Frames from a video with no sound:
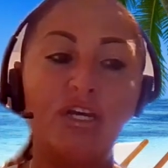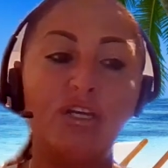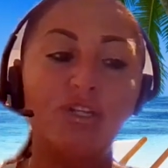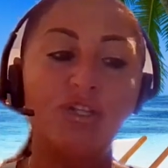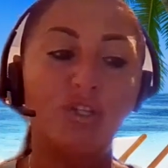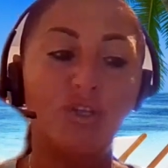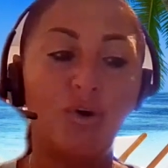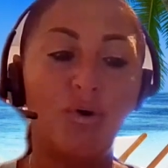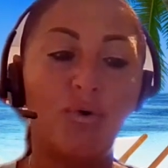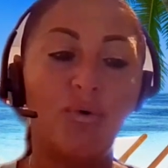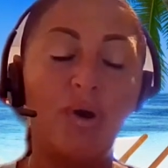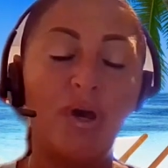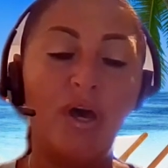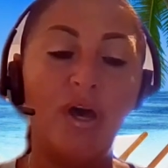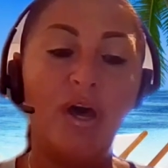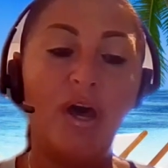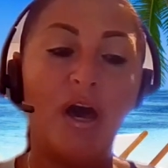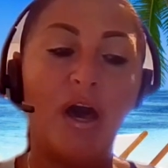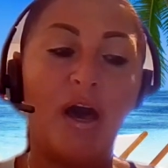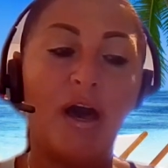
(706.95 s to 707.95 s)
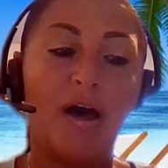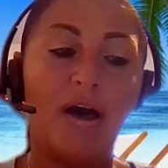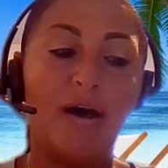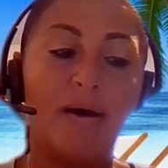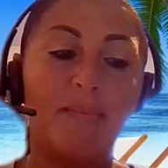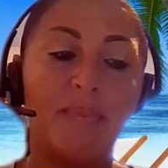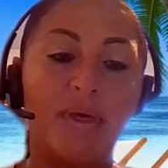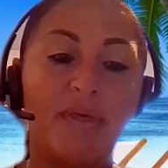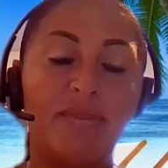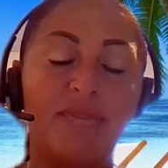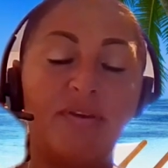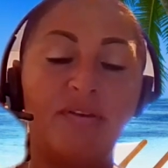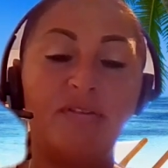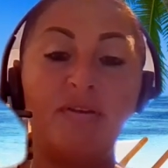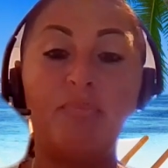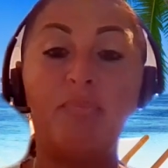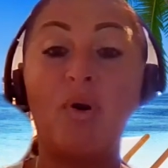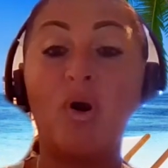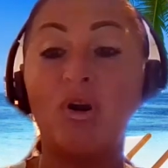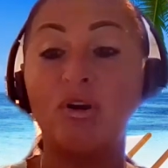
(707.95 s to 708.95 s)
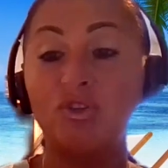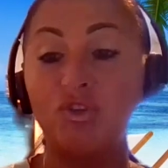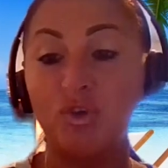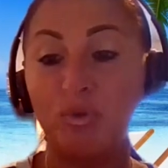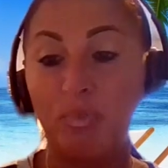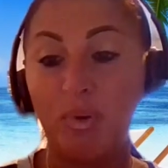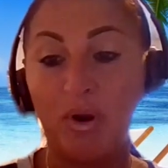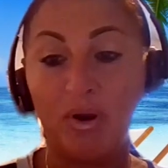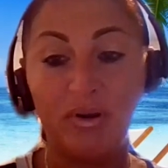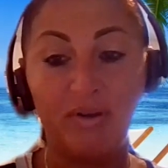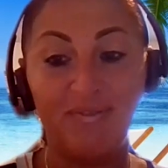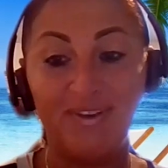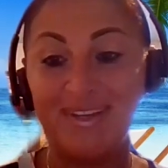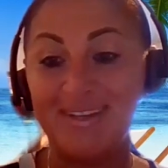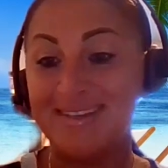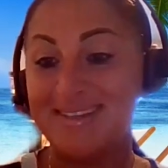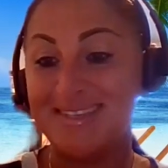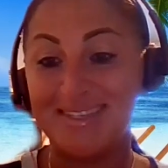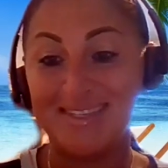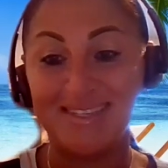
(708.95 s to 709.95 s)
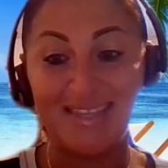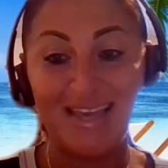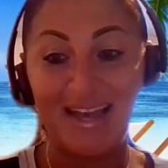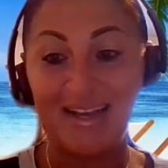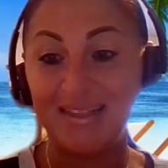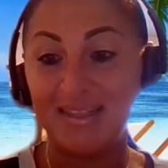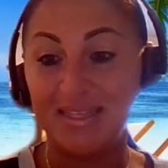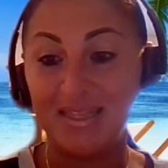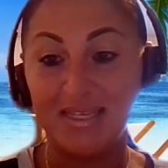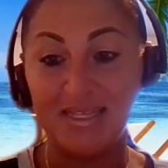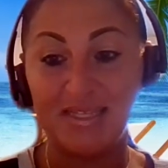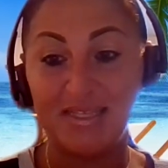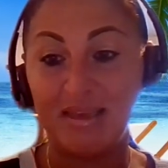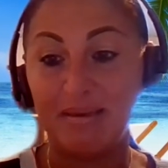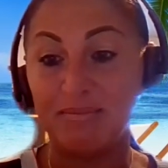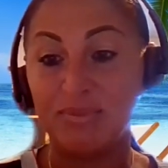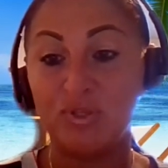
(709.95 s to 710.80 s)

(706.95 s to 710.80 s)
So the departure part of it is exactly the same.